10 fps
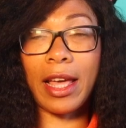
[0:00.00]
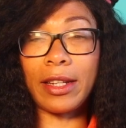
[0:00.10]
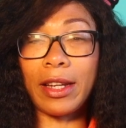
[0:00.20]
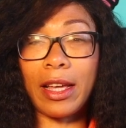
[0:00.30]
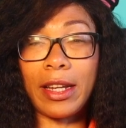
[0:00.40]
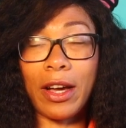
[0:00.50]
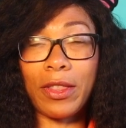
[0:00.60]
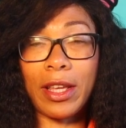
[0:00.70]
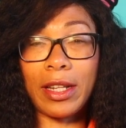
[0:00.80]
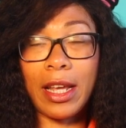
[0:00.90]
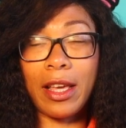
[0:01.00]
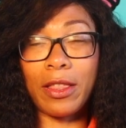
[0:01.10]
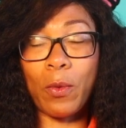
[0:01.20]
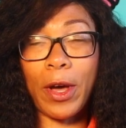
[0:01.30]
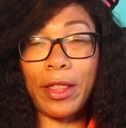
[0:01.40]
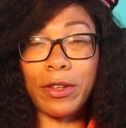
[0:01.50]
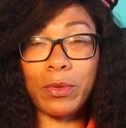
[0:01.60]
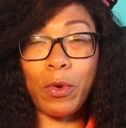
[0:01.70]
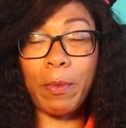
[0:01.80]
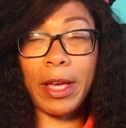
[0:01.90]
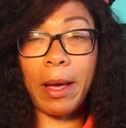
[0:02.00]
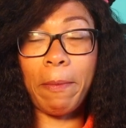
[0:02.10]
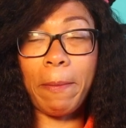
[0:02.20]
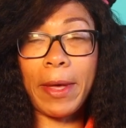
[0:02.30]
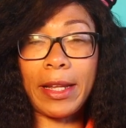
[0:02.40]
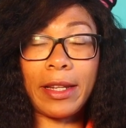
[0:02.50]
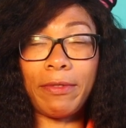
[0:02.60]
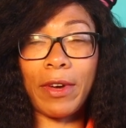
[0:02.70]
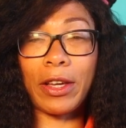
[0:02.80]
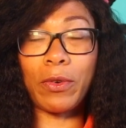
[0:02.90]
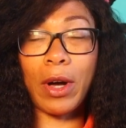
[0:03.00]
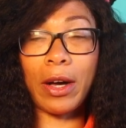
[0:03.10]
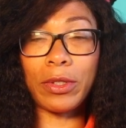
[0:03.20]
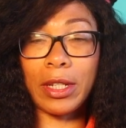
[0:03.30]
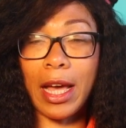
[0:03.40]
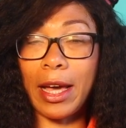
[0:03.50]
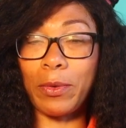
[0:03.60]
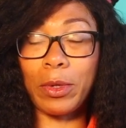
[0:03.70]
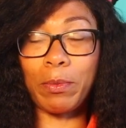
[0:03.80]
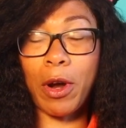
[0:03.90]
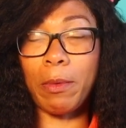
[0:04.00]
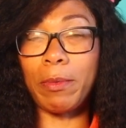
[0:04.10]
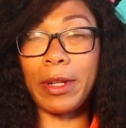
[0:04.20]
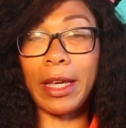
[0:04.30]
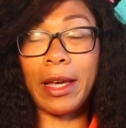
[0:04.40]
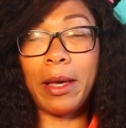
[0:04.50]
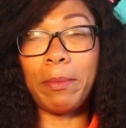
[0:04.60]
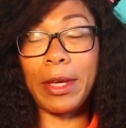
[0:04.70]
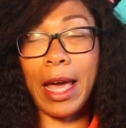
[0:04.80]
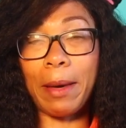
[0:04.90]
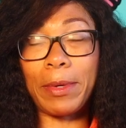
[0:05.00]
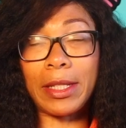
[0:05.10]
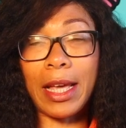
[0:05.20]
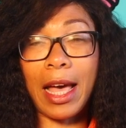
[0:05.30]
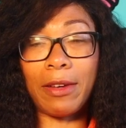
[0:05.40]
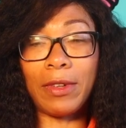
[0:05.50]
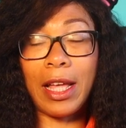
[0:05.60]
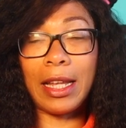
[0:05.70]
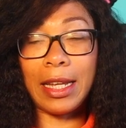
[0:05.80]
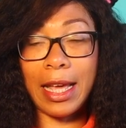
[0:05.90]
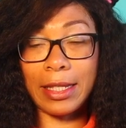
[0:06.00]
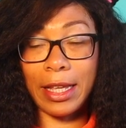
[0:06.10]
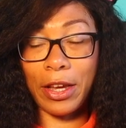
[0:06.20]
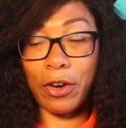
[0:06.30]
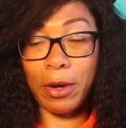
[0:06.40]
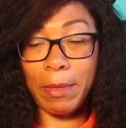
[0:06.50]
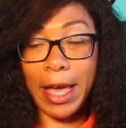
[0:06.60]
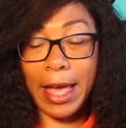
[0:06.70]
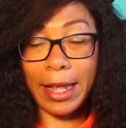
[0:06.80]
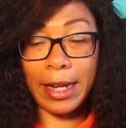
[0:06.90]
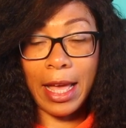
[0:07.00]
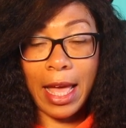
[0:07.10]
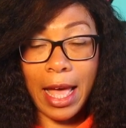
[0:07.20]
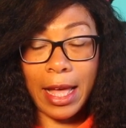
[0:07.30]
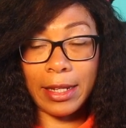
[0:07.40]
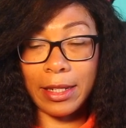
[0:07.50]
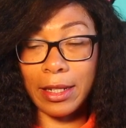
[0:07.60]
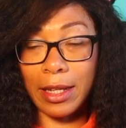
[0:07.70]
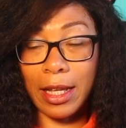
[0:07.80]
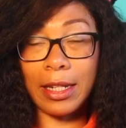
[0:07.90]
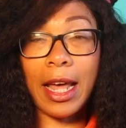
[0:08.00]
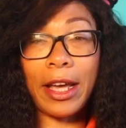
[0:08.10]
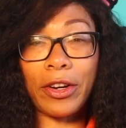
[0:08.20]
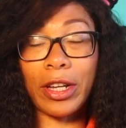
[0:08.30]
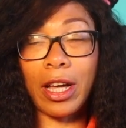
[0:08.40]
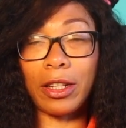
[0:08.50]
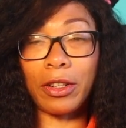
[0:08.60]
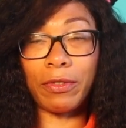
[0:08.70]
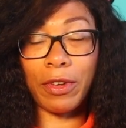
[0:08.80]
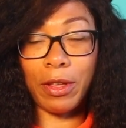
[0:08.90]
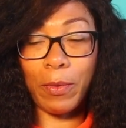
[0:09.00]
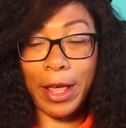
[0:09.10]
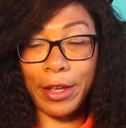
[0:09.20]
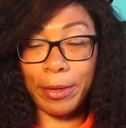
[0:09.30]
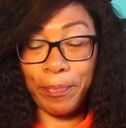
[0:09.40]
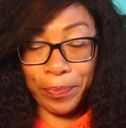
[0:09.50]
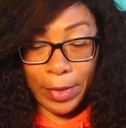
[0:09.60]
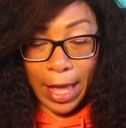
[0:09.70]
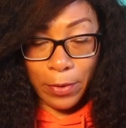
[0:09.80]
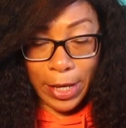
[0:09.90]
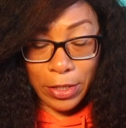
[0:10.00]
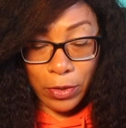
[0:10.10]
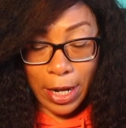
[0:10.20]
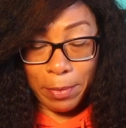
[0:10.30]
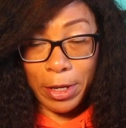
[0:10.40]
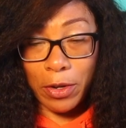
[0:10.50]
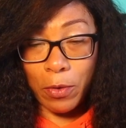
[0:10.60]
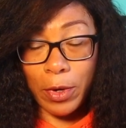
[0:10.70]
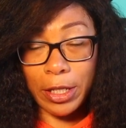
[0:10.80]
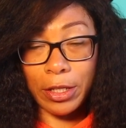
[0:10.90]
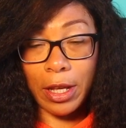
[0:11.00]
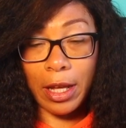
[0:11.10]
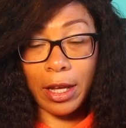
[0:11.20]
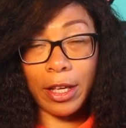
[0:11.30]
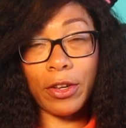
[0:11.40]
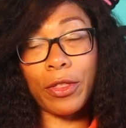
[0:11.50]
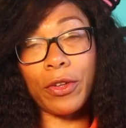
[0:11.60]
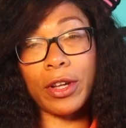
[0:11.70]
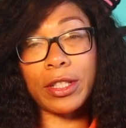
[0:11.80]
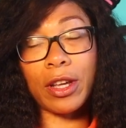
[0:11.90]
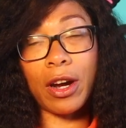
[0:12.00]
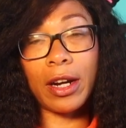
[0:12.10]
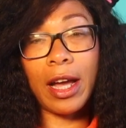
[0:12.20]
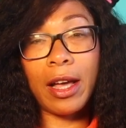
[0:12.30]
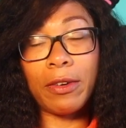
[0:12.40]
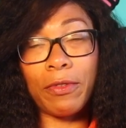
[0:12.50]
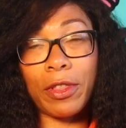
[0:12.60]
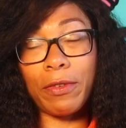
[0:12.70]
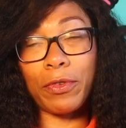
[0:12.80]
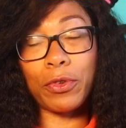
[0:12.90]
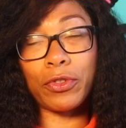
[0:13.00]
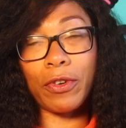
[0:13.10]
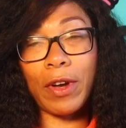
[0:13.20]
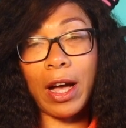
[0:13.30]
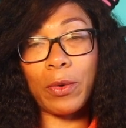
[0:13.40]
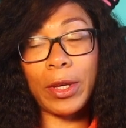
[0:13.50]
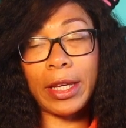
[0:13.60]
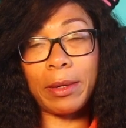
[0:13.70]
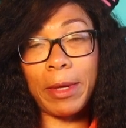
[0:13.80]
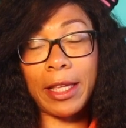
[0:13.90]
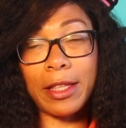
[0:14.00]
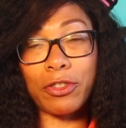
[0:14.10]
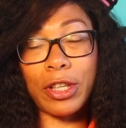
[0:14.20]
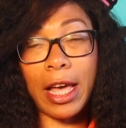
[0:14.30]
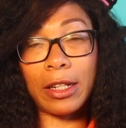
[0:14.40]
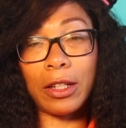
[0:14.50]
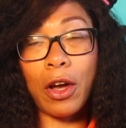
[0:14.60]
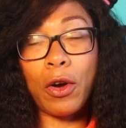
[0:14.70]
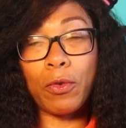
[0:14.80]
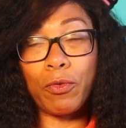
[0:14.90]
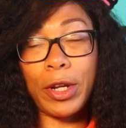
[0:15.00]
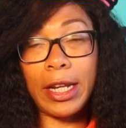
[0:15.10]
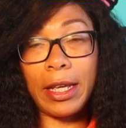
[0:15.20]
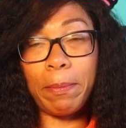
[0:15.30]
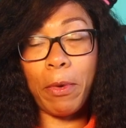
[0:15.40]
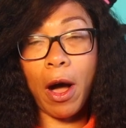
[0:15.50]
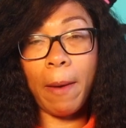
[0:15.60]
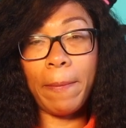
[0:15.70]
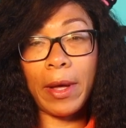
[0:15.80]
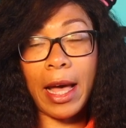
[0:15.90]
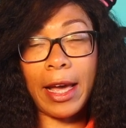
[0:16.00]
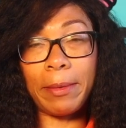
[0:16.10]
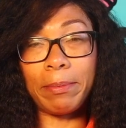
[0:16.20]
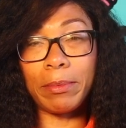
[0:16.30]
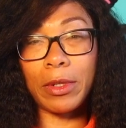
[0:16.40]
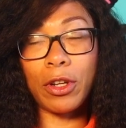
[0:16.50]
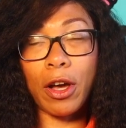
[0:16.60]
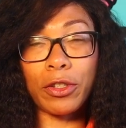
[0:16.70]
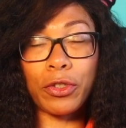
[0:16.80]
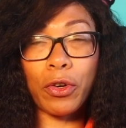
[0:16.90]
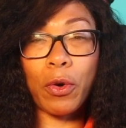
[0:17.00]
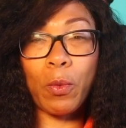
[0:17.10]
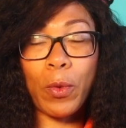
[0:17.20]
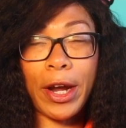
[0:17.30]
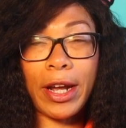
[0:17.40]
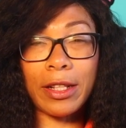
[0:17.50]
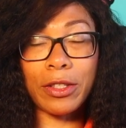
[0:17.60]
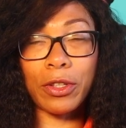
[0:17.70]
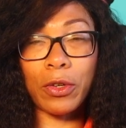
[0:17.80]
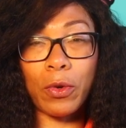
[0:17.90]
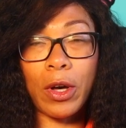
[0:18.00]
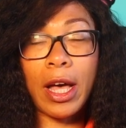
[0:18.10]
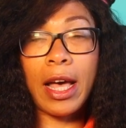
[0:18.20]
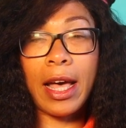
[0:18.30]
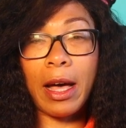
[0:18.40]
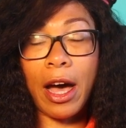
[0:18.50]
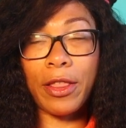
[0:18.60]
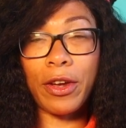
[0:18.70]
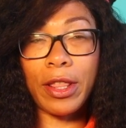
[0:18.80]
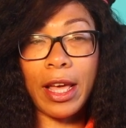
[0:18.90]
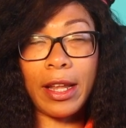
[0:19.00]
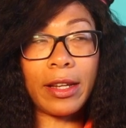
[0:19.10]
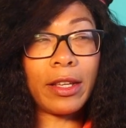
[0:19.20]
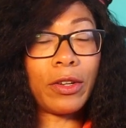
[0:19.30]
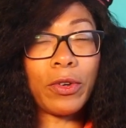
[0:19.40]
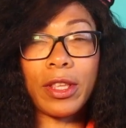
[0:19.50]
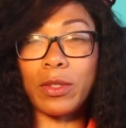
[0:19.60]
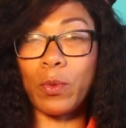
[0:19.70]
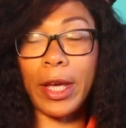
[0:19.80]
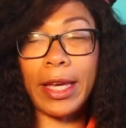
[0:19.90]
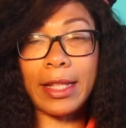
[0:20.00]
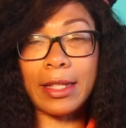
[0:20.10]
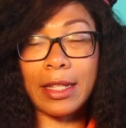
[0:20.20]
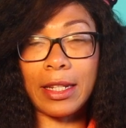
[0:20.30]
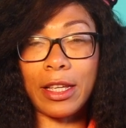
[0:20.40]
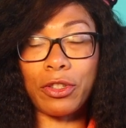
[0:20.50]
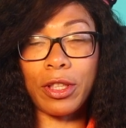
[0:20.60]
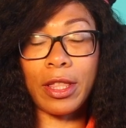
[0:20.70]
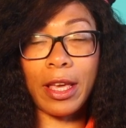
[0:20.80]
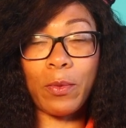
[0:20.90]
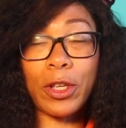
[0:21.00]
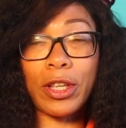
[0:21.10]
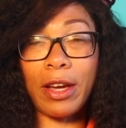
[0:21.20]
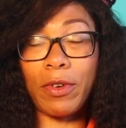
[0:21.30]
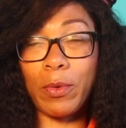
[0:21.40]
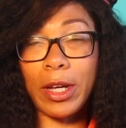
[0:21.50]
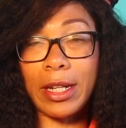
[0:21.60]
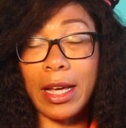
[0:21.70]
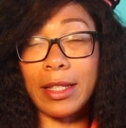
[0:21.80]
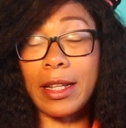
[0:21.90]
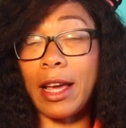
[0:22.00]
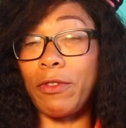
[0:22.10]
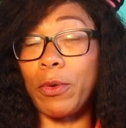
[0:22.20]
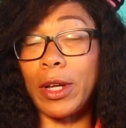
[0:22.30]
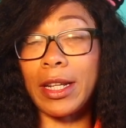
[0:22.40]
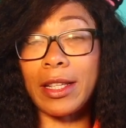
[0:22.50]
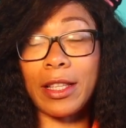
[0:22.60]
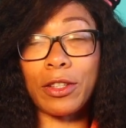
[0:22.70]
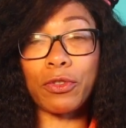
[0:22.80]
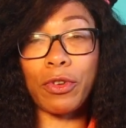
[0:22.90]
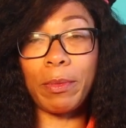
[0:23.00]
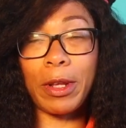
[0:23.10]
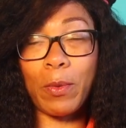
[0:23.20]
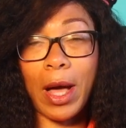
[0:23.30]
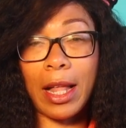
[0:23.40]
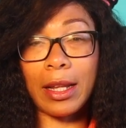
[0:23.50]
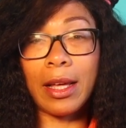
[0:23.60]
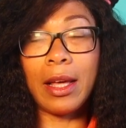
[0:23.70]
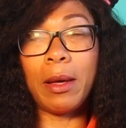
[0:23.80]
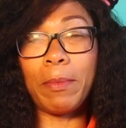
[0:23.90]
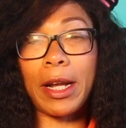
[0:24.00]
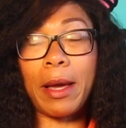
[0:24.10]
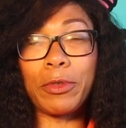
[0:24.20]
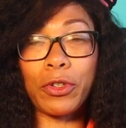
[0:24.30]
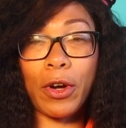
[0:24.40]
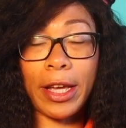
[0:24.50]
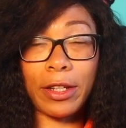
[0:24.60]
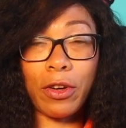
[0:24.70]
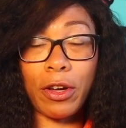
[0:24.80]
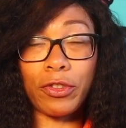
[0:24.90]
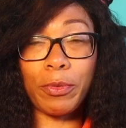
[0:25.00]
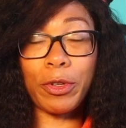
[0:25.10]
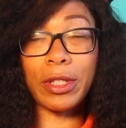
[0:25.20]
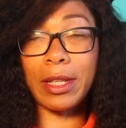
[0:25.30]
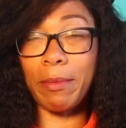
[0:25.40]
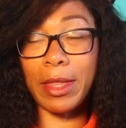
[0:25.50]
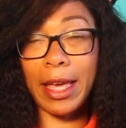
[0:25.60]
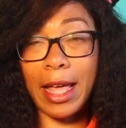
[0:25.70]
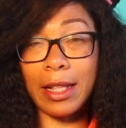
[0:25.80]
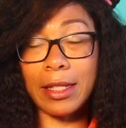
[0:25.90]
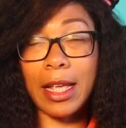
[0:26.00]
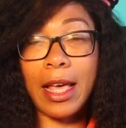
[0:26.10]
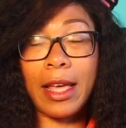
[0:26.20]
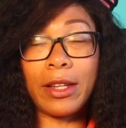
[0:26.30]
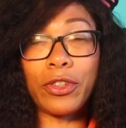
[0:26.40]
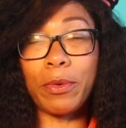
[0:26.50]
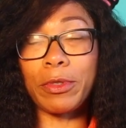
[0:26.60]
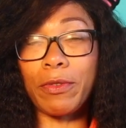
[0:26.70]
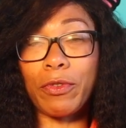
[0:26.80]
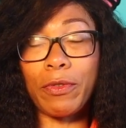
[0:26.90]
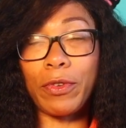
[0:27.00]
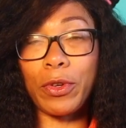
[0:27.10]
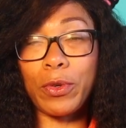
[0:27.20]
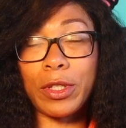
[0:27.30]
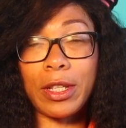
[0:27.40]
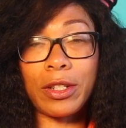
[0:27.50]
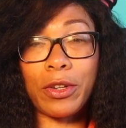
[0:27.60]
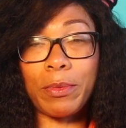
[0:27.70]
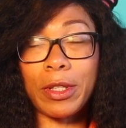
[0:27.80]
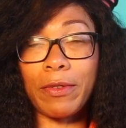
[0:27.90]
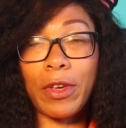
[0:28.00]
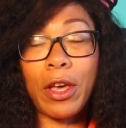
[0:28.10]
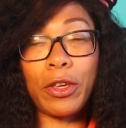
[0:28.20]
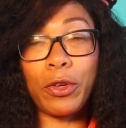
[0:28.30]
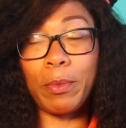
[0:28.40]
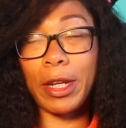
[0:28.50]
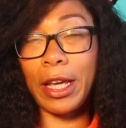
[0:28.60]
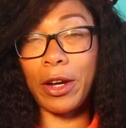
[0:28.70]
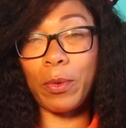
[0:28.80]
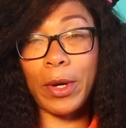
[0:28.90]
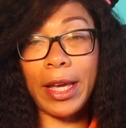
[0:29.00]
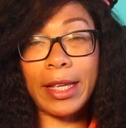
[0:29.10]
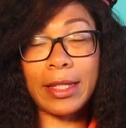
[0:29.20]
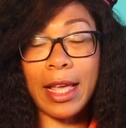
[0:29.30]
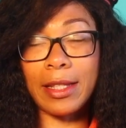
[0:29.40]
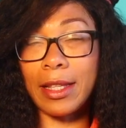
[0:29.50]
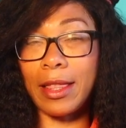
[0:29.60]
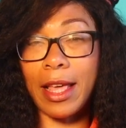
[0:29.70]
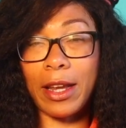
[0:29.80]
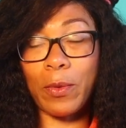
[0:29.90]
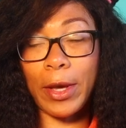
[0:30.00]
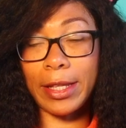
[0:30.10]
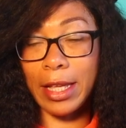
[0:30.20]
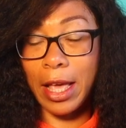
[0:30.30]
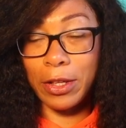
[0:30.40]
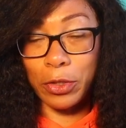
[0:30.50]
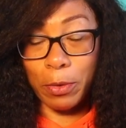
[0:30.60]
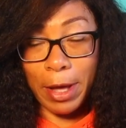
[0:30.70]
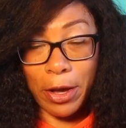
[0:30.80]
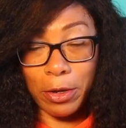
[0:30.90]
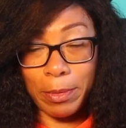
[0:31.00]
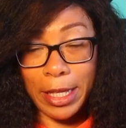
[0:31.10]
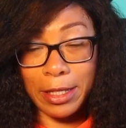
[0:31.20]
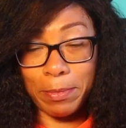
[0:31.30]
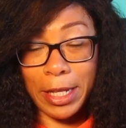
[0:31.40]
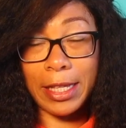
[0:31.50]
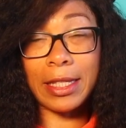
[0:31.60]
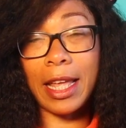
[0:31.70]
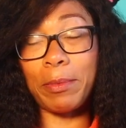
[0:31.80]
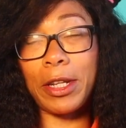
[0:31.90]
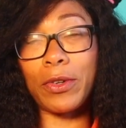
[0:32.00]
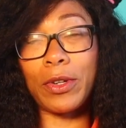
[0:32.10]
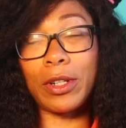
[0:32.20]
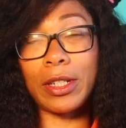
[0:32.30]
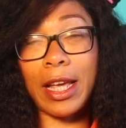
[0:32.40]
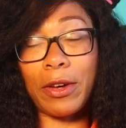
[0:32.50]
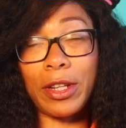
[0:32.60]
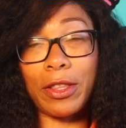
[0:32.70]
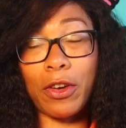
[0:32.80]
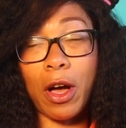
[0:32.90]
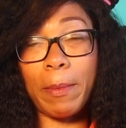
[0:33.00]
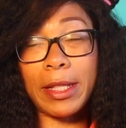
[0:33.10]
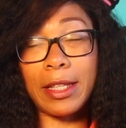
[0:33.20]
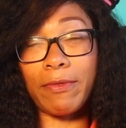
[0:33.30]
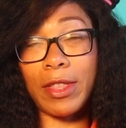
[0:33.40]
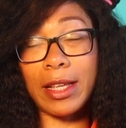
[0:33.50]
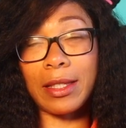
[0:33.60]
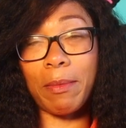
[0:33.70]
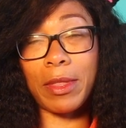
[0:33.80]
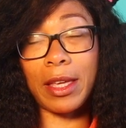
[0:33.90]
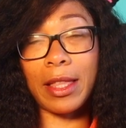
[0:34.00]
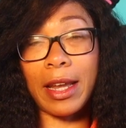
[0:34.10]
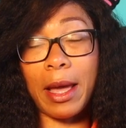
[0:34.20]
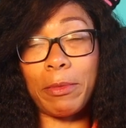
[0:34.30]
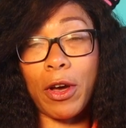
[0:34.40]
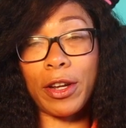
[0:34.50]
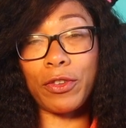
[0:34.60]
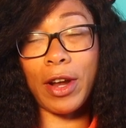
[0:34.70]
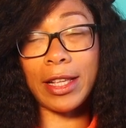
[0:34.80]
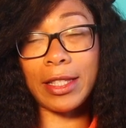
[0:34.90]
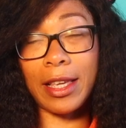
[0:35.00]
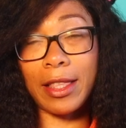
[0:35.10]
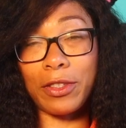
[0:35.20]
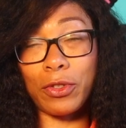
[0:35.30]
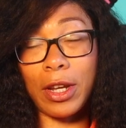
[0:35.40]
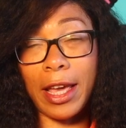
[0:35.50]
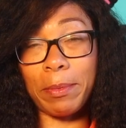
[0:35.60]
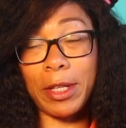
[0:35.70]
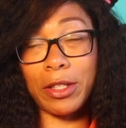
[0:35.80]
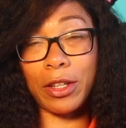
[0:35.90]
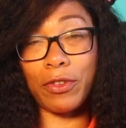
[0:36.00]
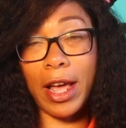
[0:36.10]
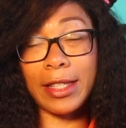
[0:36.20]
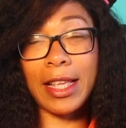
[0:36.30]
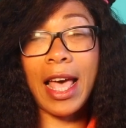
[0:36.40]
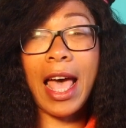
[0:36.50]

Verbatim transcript: And now that the weather's warming up a bit, if I go out, I will probably be happy to have less hair on my head and a lighter color for the weather. Anyway, so let me know what uh, your thoughts are for the future of how we can make this channel really pop. I'm not sure where else to go other than you know this wig installation thing which everyone does and everyone does extremely well but I'm sure I can contribute something else in terms of reviews, in terms of human hair wigs and synthetic wigs. So by all means, please let me know down in the comments if there's something that I'm not addressing that you'd like me to address.